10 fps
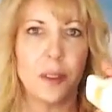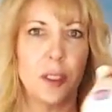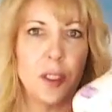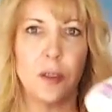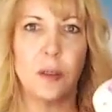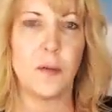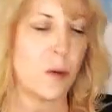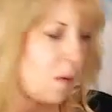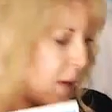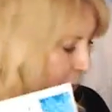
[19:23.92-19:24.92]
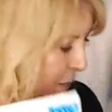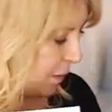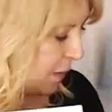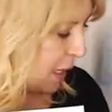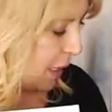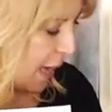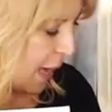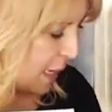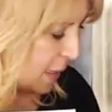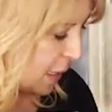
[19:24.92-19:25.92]
to the queue for around 15 to
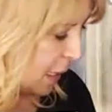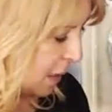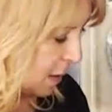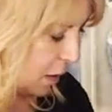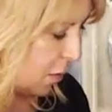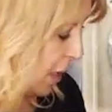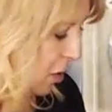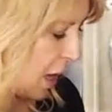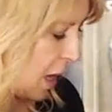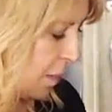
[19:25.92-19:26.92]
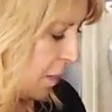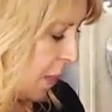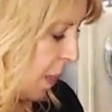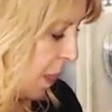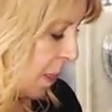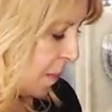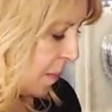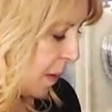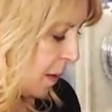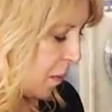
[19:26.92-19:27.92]
18. It's in great shape.
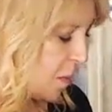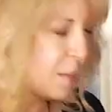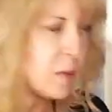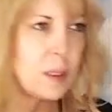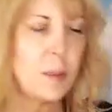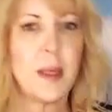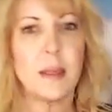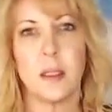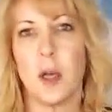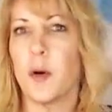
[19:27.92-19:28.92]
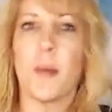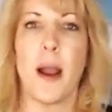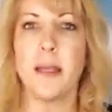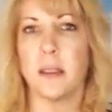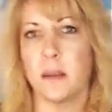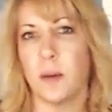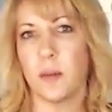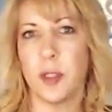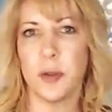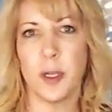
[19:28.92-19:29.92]
Remember, some of these lower prices when
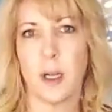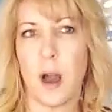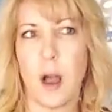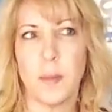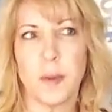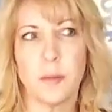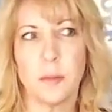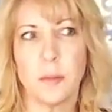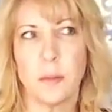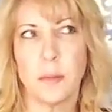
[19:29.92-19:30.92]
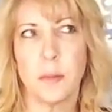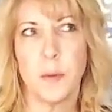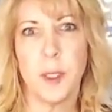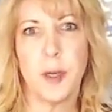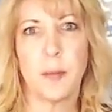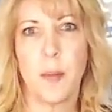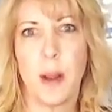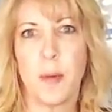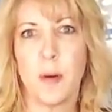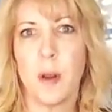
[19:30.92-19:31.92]
we're doing comps, we need to
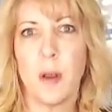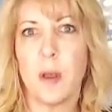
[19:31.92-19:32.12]
remember